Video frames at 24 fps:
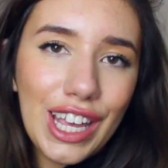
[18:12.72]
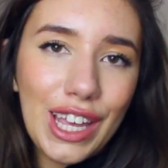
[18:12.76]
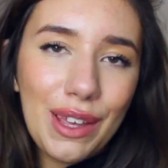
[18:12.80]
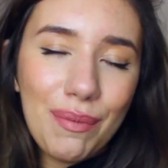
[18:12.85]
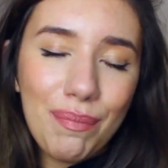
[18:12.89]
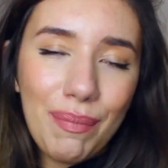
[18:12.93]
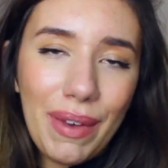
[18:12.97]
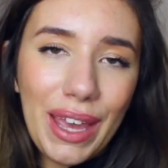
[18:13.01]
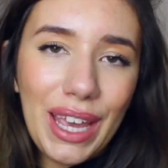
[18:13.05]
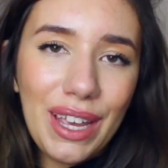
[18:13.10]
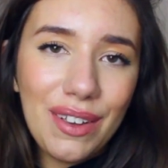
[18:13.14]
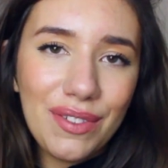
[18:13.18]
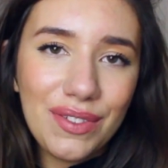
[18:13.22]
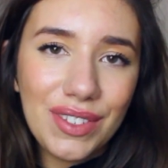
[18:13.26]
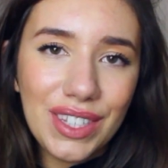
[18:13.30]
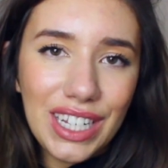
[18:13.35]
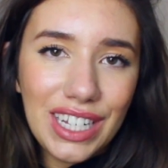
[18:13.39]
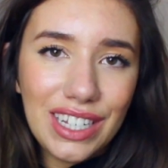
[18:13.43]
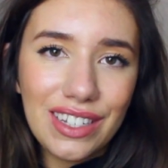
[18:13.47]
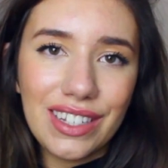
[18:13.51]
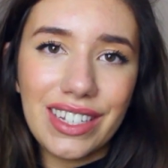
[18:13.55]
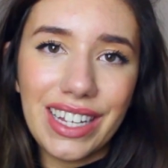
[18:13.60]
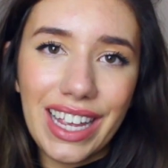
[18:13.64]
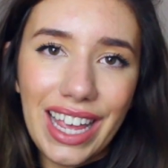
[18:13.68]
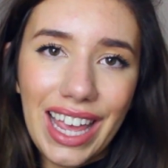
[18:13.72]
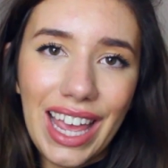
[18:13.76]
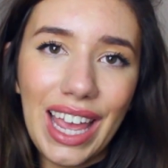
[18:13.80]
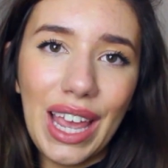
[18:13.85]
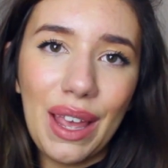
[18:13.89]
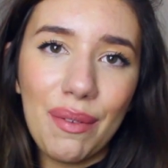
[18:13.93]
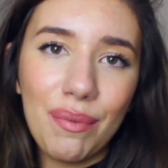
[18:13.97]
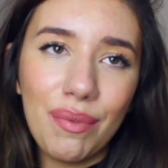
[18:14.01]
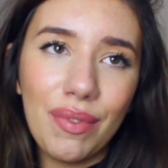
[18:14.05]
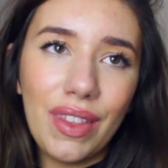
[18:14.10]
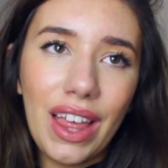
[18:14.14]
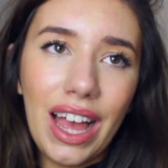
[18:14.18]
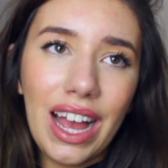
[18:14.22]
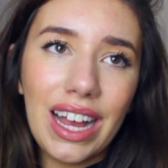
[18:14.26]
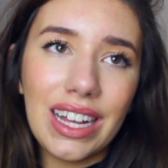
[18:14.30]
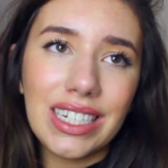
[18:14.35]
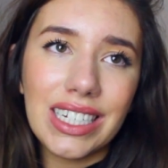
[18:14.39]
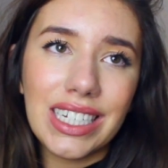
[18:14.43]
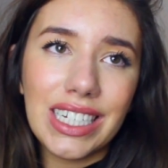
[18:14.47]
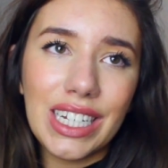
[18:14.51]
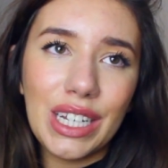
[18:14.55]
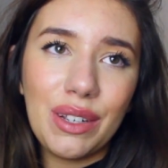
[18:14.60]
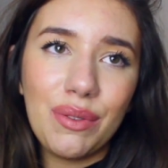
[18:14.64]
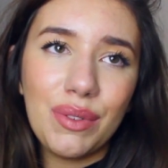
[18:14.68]
it may have seemed to him that
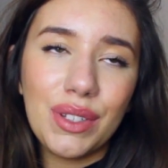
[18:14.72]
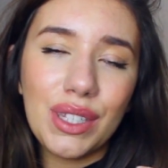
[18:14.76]
she